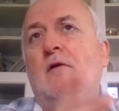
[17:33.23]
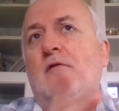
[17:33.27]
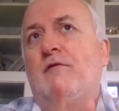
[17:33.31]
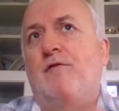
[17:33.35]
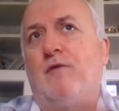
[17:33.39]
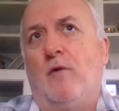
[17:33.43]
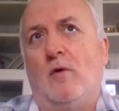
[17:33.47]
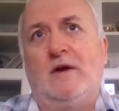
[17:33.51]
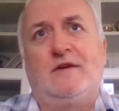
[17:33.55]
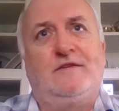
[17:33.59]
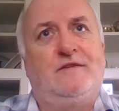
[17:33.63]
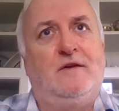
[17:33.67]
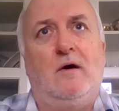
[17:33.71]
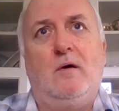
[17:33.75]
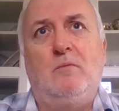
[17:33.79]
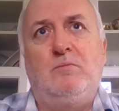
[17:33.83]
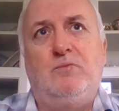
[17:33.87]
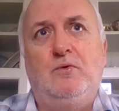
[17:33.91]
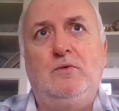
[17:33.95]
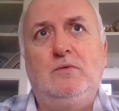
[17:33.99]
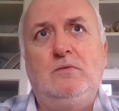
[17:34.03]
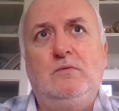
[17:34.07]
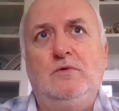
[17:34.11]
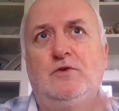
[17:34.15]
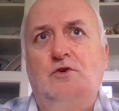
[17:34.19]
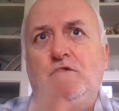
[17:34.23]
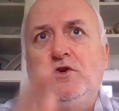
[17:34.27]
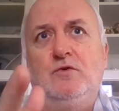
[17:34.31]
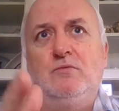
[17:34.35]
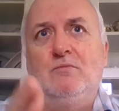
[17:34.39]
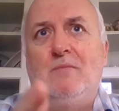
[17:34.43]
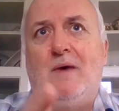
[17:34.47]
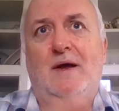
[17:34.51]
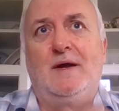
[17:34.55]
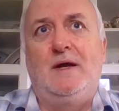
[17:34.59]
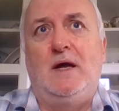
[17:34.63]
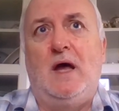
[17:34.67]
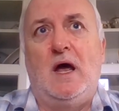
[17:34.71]
For example, you
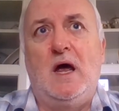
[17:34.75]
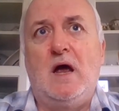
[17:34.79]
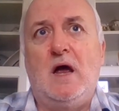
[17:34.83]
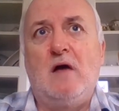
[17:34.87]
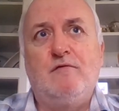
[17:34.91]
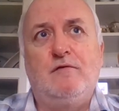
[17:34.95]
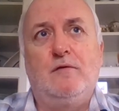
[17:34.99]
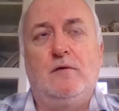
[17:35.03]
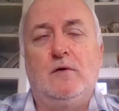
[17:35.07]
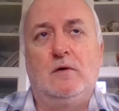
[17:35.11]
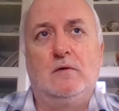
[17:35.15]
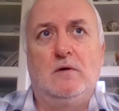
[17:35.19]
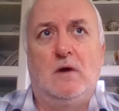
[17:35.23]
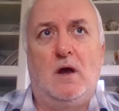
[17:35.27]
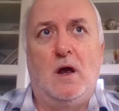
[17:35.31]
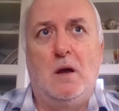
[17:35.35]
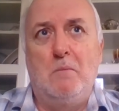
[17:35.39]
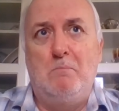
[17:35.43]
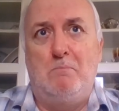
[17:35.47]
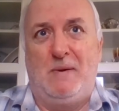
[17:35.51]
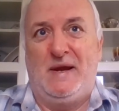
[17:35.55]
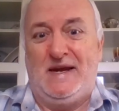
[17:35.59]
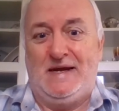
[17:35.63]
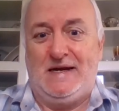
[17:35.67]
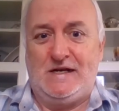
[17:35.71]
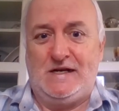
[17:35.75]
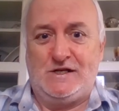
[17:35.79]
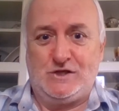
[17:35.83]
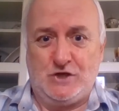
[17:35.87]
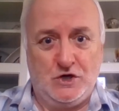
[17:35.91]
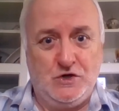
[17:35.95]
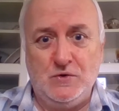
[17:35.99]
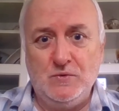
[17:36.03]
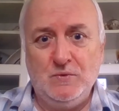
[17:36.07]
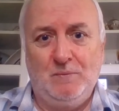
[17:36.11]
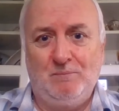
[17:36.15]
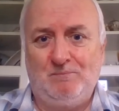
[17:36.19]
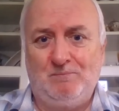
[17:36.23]
may have a a
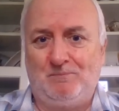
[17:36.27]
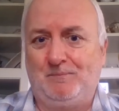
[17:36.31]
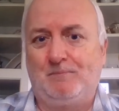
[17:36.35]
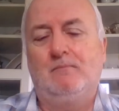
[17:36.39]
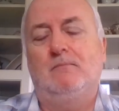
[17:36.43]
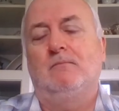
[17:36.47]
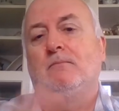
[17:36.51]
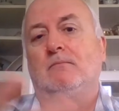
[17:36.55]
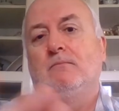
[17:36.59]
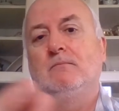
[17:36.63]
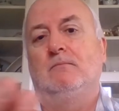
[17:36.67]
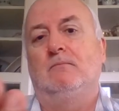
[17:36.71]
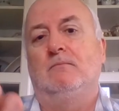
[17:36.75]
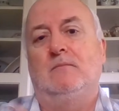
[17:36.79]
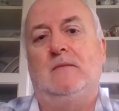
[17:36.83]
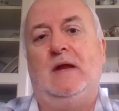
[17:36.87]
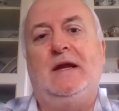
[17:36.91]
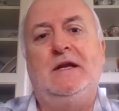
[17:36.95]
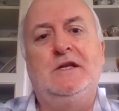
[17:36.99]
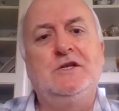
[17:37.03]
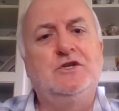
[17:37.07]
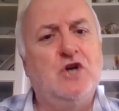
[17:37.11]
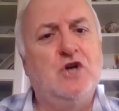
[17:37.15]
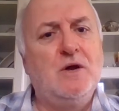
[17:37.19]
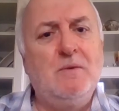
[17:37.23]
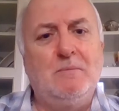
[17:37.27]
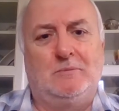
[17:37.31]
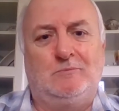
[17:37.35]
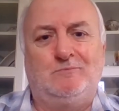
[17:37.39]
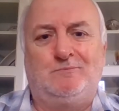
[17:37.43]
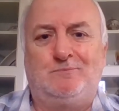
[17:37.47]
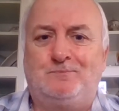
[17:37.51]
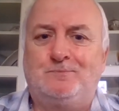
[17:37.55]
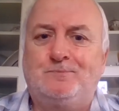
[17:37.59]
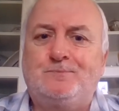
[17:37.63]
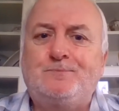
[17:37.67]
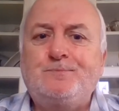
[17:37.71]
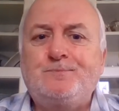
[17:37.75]
B2 in German.
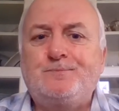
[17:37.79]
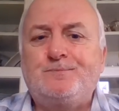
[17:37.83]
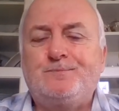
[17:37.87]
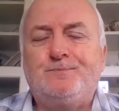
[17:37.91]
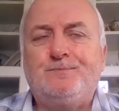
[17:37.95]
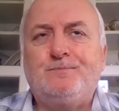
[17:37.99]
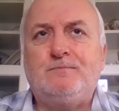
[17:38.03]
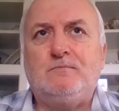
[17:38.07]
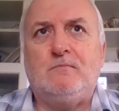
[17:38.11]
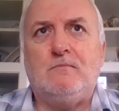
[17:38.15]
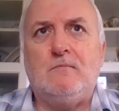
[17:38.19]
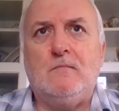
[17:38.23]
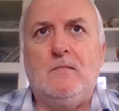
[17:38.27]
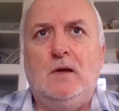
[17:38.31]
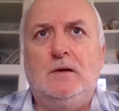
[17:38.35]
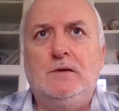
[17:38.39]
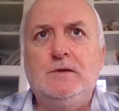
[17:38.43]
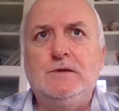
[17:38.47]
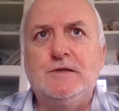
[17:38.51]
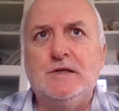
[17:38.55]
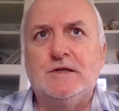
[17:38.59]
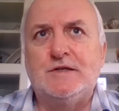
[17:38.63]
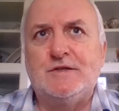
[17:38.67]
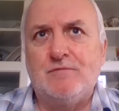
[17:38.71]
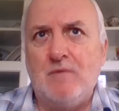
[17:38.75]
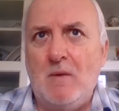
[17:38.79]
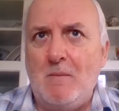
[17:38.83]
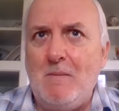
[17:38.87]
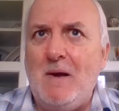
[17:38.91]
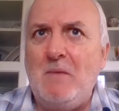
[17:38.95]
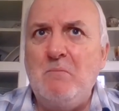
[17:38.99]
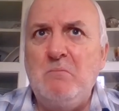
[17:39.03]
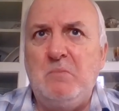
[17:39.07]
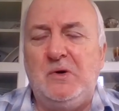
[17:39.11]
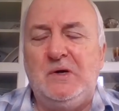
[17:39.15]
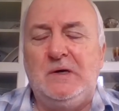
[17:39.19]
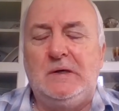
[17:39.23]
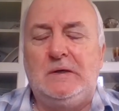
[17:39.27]
Just
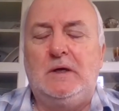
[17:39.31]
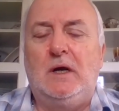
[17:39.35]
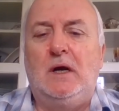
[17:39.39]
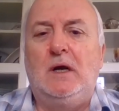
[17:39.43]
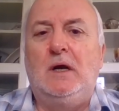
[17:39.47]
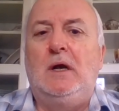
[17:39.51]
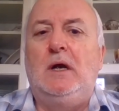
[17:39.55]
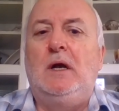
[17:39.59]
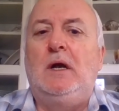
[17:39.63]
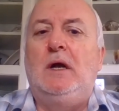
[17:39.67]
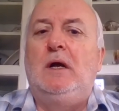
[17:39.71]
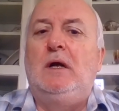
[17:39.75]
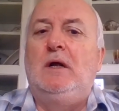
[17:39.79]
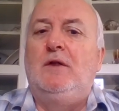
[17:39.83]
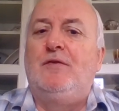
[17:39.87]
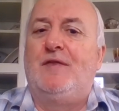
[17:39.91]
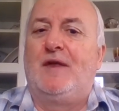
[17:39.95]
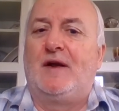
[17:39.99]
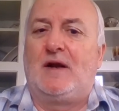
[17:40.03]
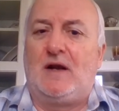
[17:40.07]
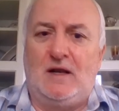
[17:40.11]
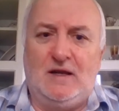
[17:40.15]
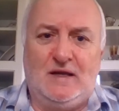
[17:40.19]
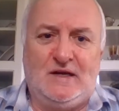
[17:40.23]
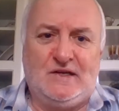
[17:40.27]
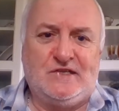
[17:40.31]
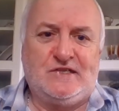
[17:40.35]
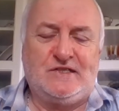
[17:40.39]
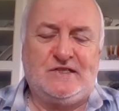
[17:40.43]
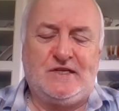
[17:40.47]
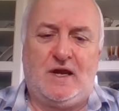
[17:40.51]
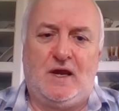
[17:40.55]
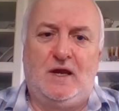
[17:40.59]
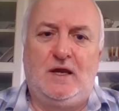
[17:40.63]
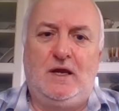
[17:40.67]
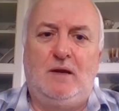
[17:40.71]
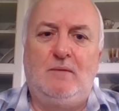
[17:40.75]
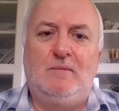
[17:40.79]
remember, the CLES
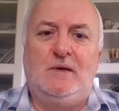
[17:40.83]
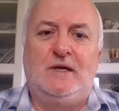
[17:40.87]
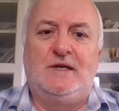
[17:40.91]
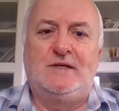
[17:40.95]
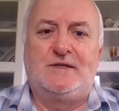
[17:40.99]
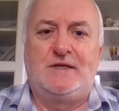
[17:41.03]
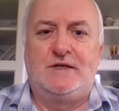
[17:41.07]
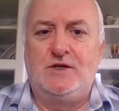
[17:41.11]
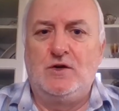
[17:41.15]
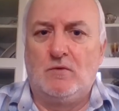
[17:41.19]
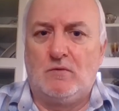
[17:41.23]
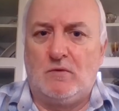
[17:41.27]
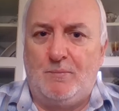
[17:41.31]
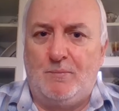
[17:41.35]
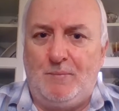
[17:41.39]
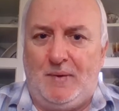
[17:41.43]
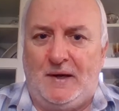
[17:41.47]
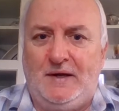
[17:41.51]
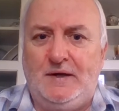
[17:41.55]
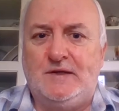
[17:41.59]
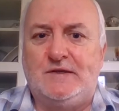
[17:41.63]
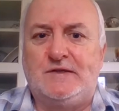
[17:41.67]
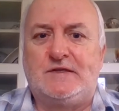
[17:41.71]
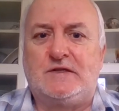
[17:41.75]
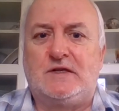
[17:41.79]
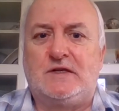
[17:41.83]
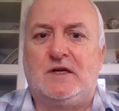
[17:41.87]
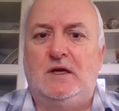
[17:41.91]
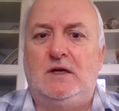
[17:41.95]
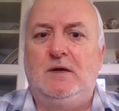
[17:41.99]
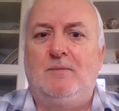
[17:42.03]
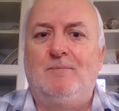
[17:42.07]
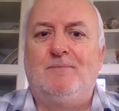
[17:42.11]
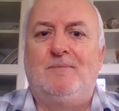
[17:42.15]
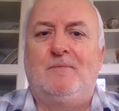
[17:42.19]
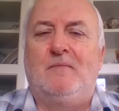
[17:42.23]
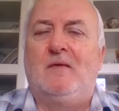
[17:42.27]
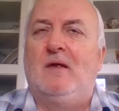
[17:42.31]
scheme is a European
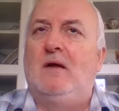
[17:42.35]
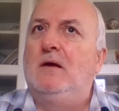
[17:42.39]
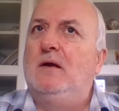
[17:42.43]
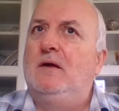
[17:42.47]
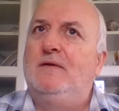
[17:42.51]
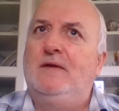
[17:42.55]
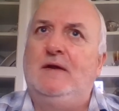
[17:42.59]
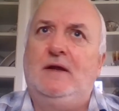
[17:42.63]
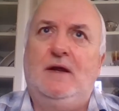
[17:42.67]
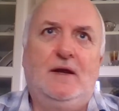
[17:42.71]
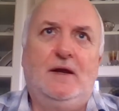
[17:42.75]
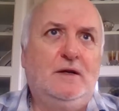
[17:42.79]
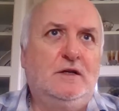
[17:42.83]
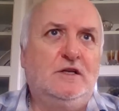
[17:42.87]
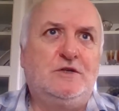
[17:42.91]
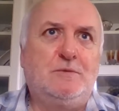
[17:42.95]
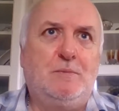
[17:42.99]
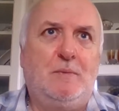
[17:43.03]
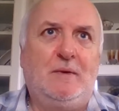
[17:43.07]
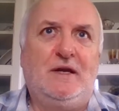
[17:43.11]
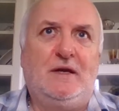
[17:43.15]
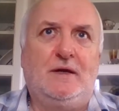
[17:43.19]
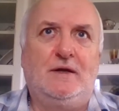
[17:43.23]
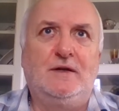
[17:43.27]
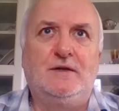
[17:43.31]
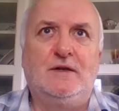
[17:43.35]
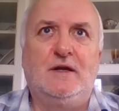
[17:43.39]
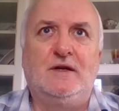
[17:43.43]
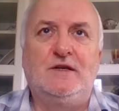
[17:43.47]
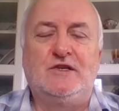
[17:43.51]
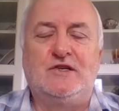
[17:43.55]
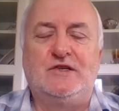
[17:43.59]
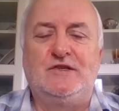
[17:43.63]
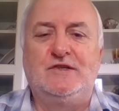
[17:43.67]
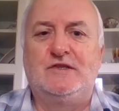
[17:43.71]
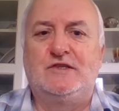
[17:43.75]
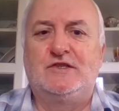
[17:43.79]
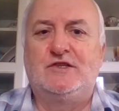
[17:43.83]
scheme. The English speaking
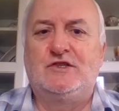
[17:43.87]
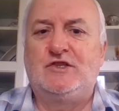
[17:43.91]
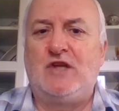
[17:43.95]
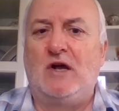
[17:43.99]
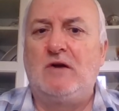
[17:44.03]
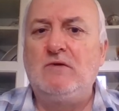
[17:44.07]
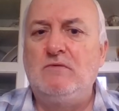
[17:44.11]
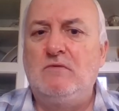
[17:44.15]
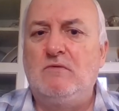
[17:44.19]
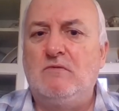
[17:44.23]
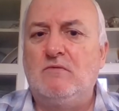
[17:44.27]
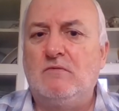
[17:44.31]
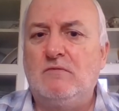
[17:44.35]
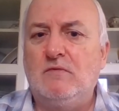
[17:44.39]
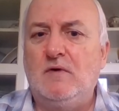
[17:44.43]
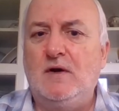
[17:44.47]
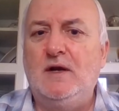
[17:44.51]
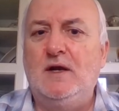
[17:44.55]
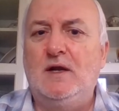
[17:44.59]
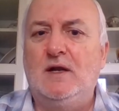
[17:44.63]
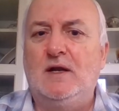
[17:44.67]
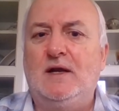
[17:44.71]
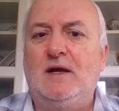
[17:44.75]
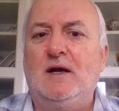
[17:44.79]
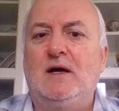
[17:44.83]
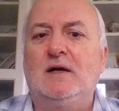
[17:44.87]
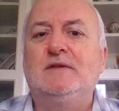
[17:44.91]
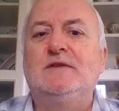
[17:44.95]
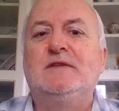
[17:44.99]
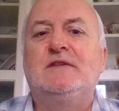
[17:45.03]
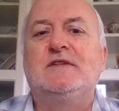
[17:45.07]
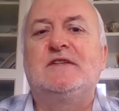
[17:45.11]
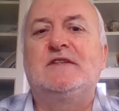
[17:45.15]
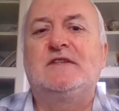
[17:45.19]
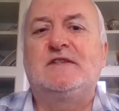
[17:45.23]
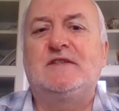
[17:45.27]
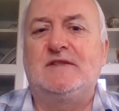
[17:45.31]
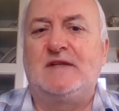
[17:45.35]
nations don't really
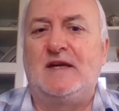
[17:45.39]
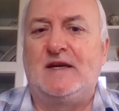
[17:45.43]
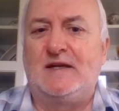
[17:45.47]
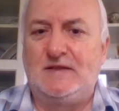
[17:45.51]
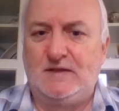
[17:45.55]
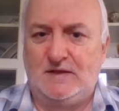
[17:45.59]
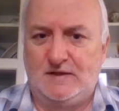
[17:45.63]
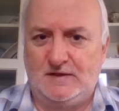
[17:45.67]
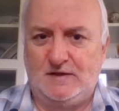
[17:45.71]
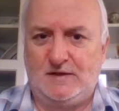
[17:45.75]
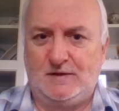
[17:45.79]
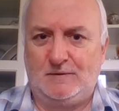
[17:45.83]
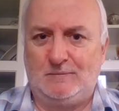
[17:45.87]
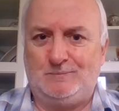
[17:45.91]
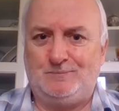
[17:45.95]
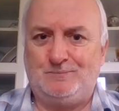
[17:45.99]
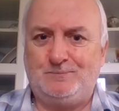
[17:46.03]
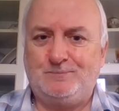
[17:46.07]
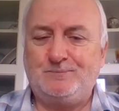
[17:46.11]
understand it.